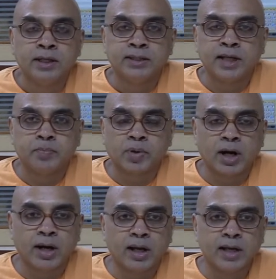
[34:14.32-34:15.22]
That
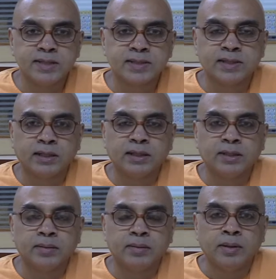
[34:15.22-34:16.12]
prana is
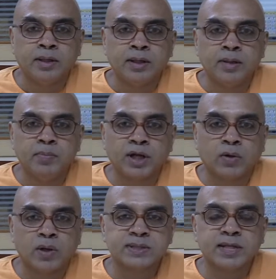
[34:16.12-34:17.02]
there.
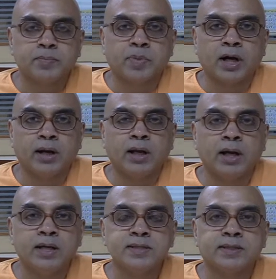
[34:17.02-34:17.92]
Because that
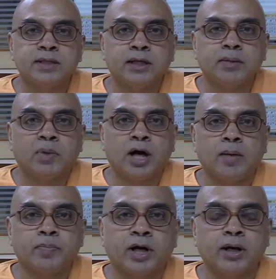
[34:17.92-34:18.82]
prana is there,
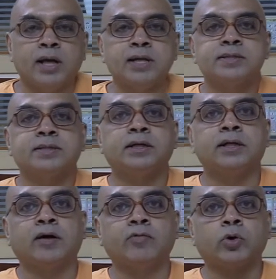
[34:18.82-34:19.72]
Mahaprana is there,
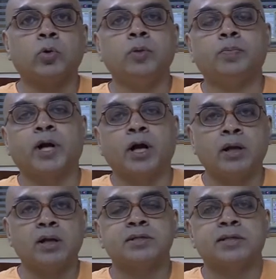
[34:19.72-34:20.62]
our old
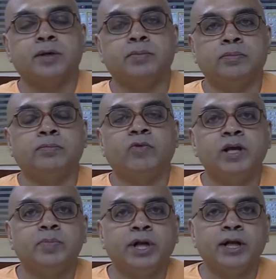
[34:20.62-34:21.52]
pranas are
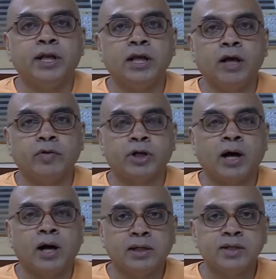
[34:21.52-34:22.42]
vibrating, our
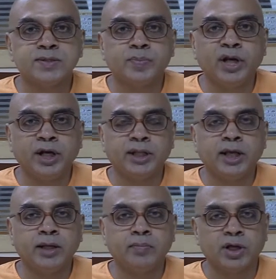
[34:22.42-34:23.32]
heart is
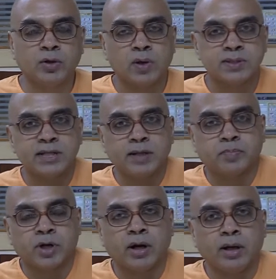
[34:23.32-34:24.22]
breathing because that
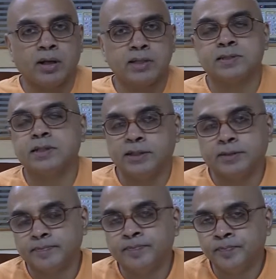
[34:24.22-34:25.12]
prana is
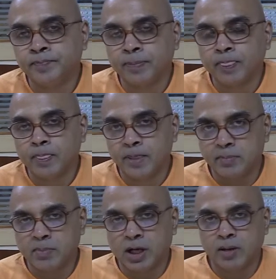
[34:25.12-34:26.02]
there, that
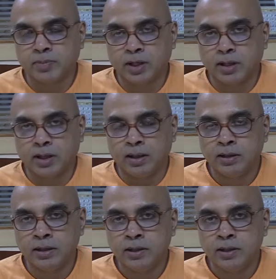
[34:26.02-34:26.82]
Mahaprana.